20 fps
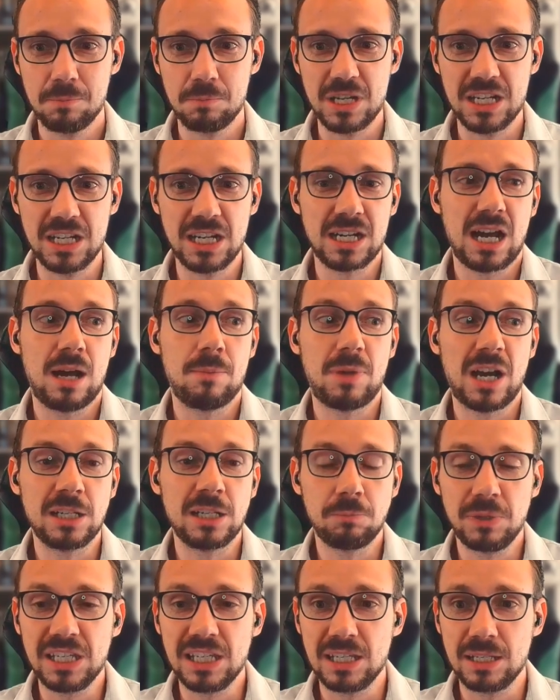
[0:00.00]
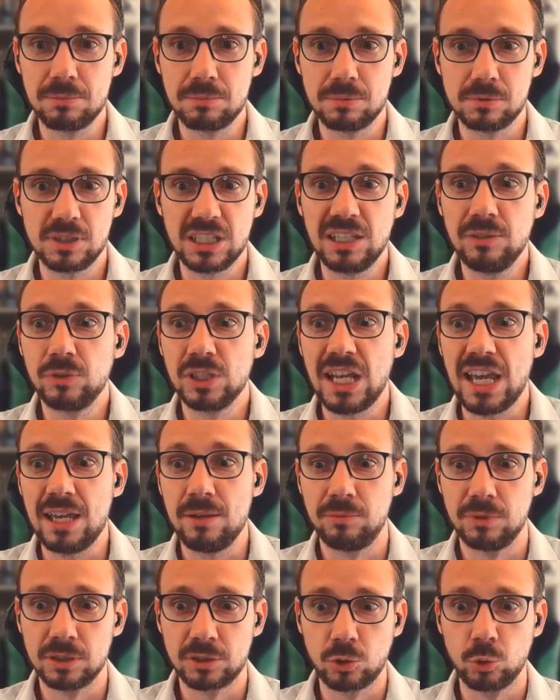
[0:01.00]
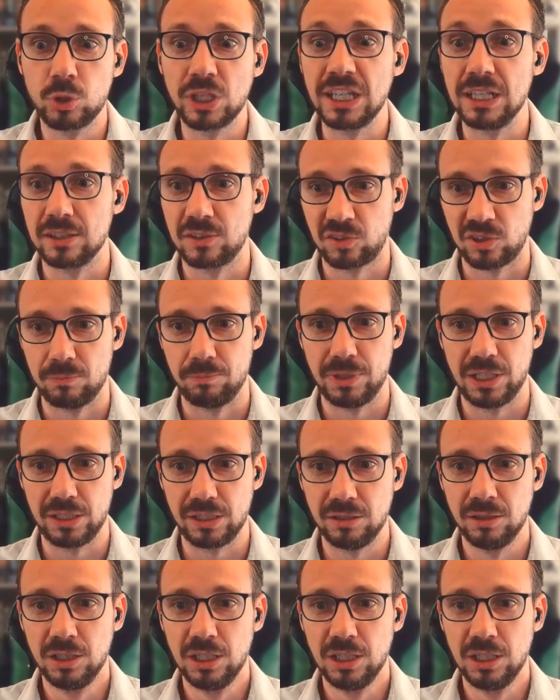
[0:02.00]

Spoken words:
meaning I might be even able to kill somebody.